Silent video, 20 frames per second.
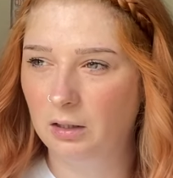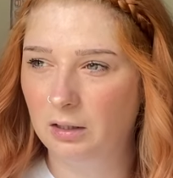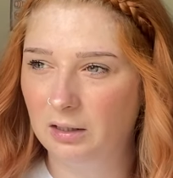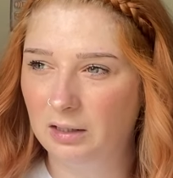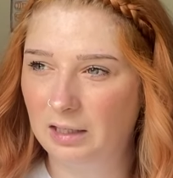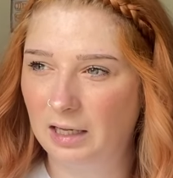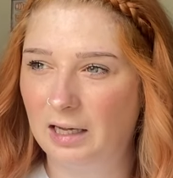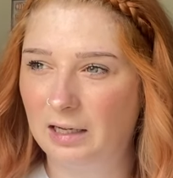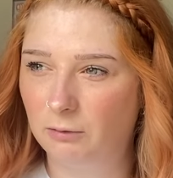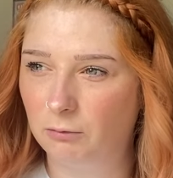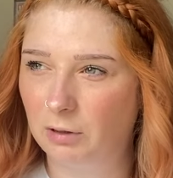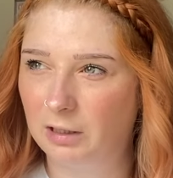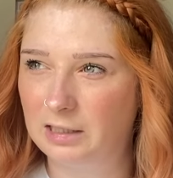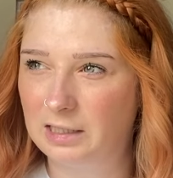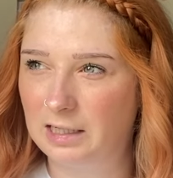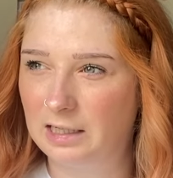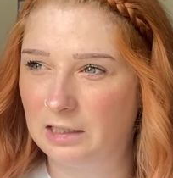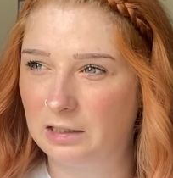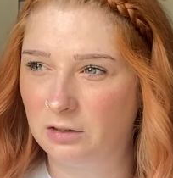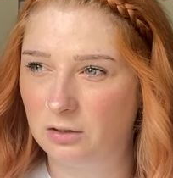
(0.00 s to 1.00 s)
getting
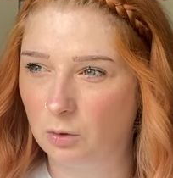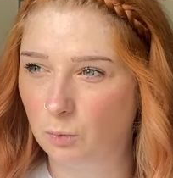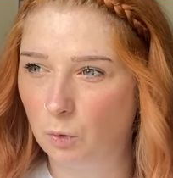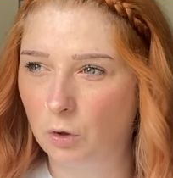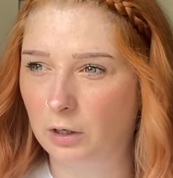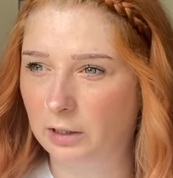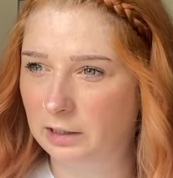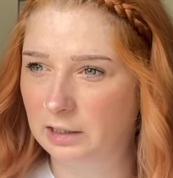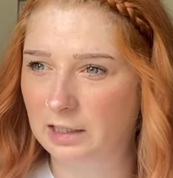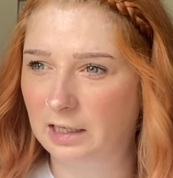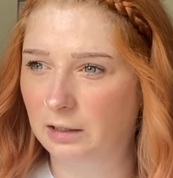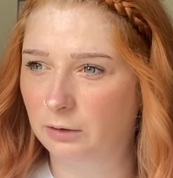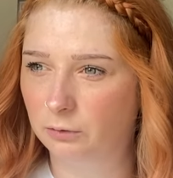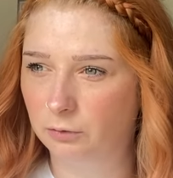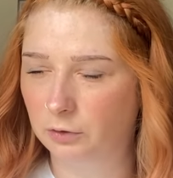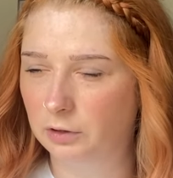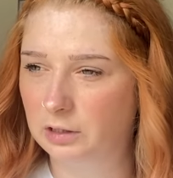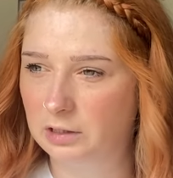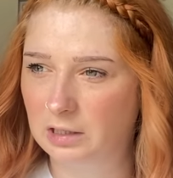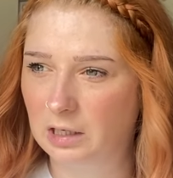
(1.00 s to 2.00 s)
ready to wind down
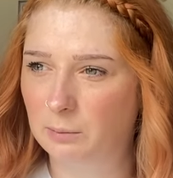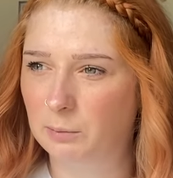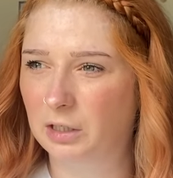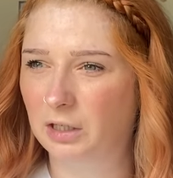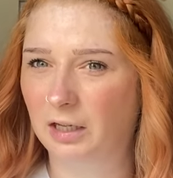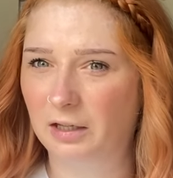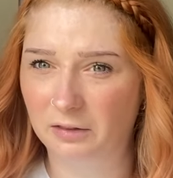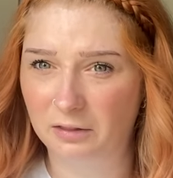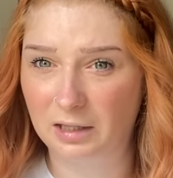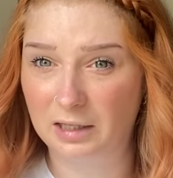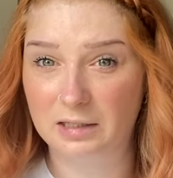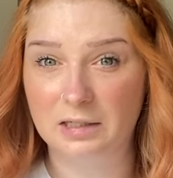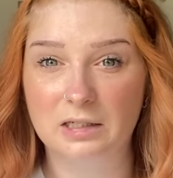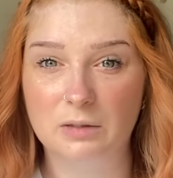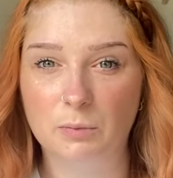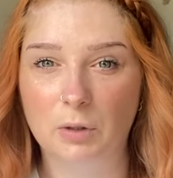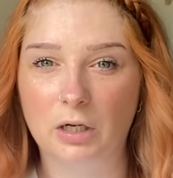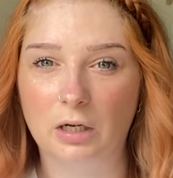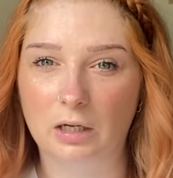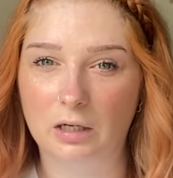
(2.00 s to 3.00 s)
for the summer. Like this
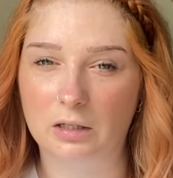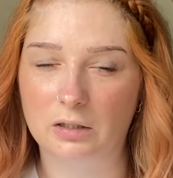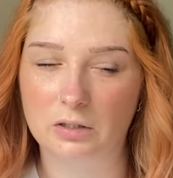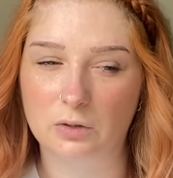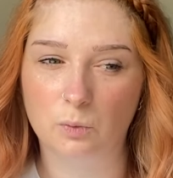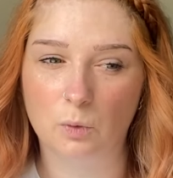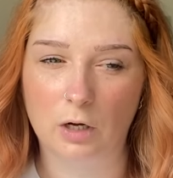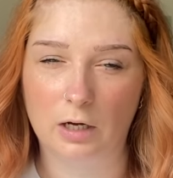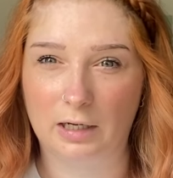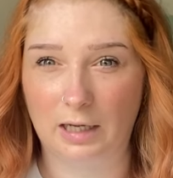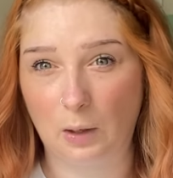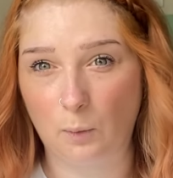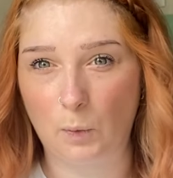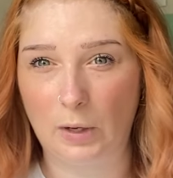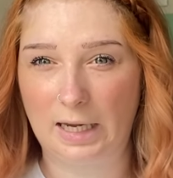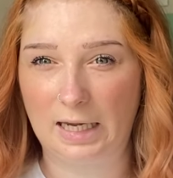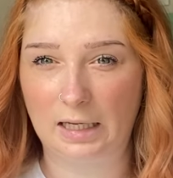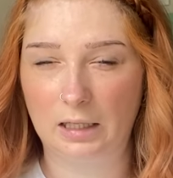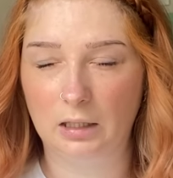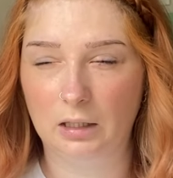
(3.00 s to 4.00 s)
is my last working
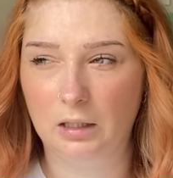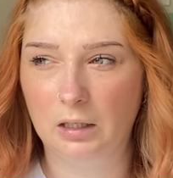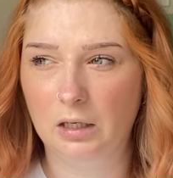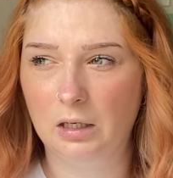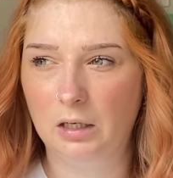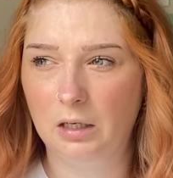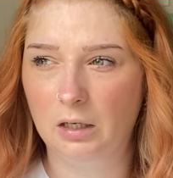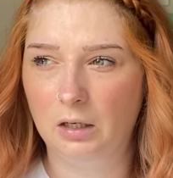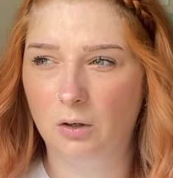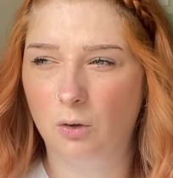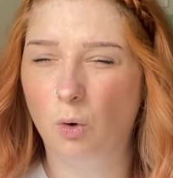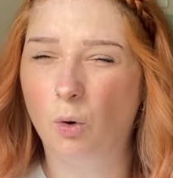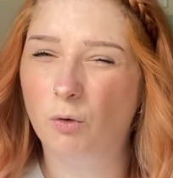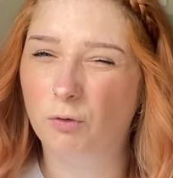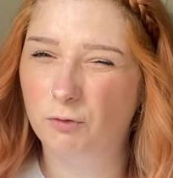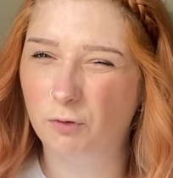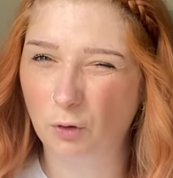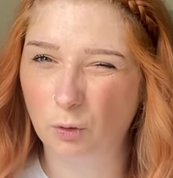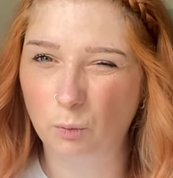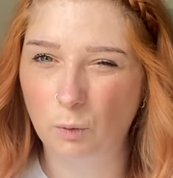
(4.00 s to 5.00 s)
week or
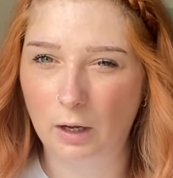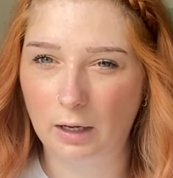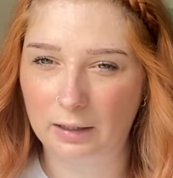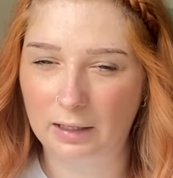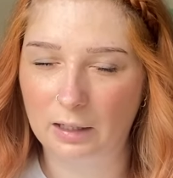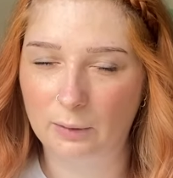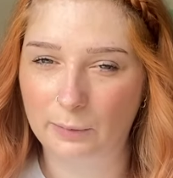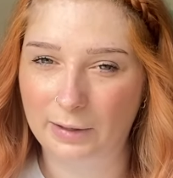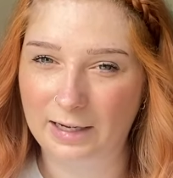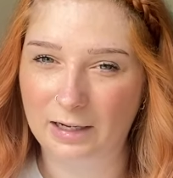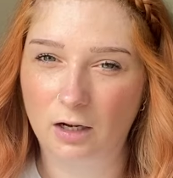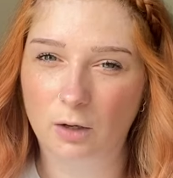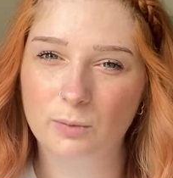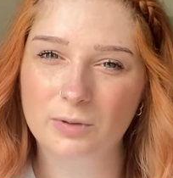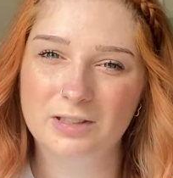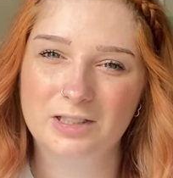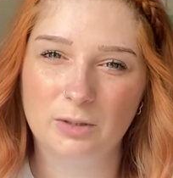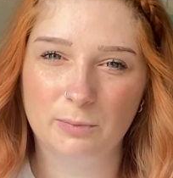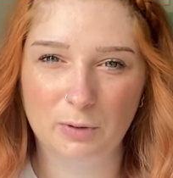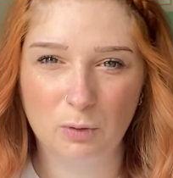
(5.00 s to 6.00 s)
full working week. I
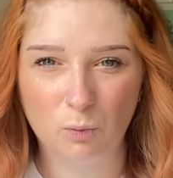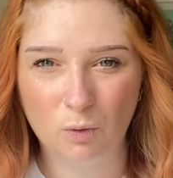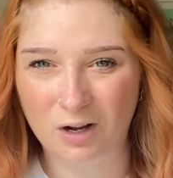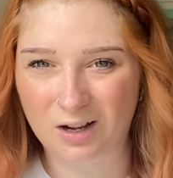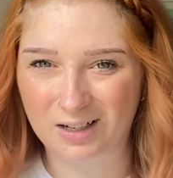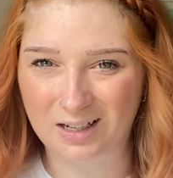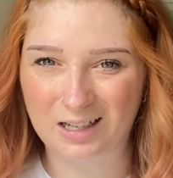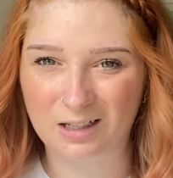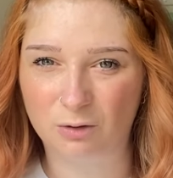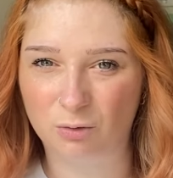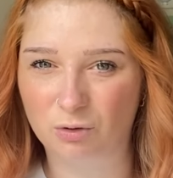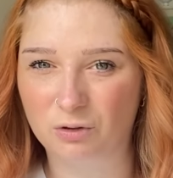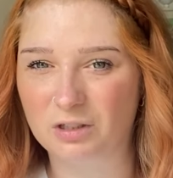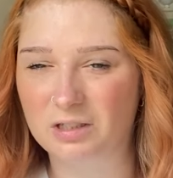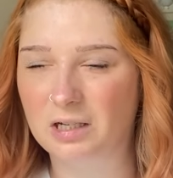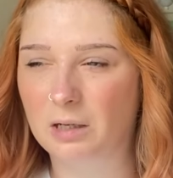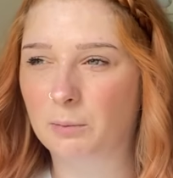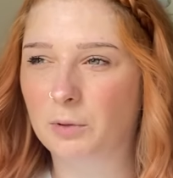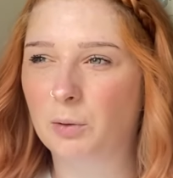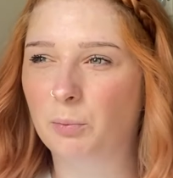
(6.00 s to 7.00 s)
will still be working through the
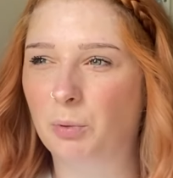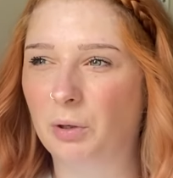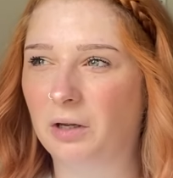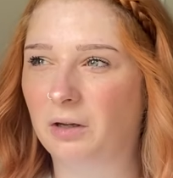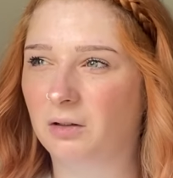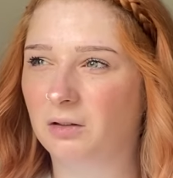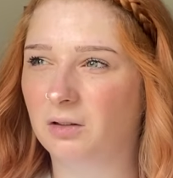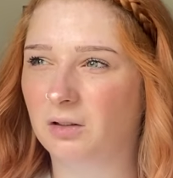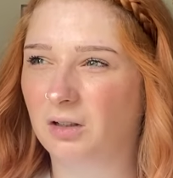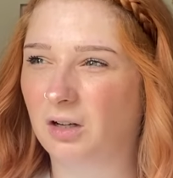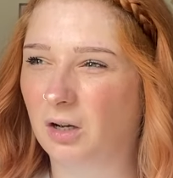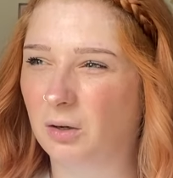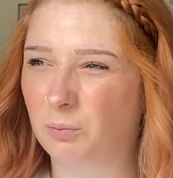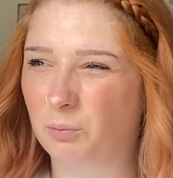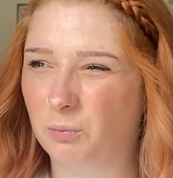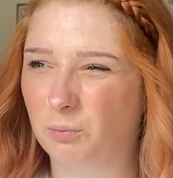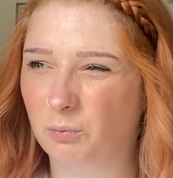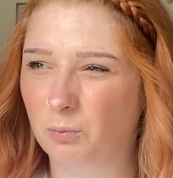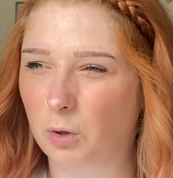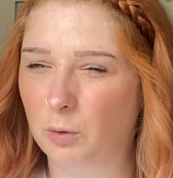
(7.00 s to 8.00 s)
summer, but I
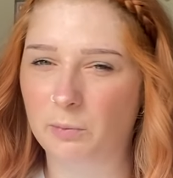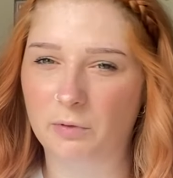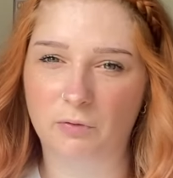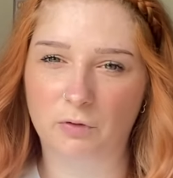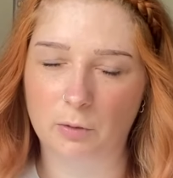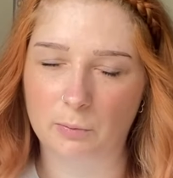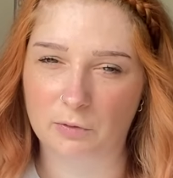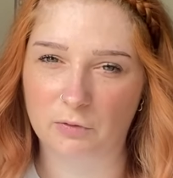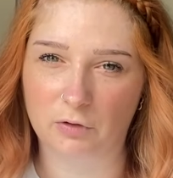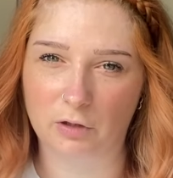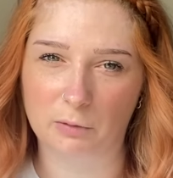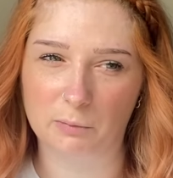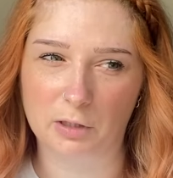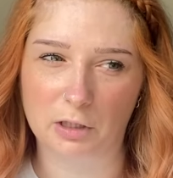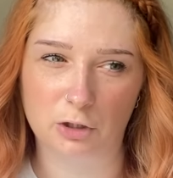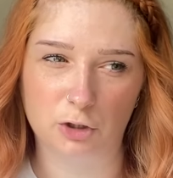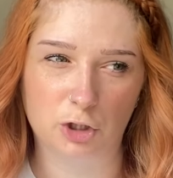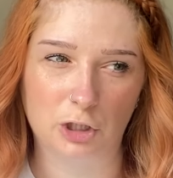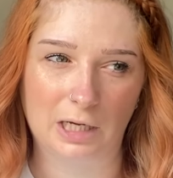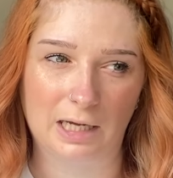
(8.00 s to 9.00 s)
won't be filming very
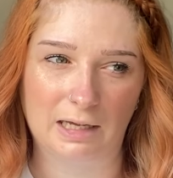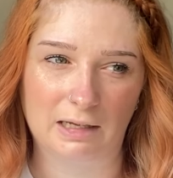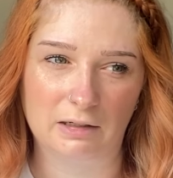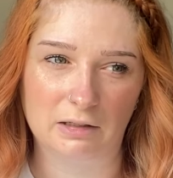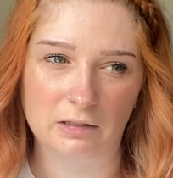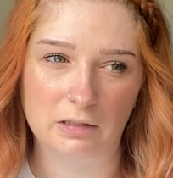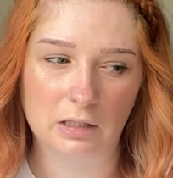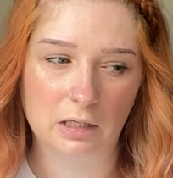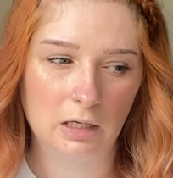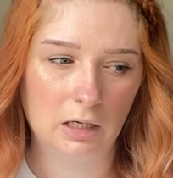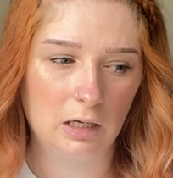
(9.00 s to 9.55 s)
much. And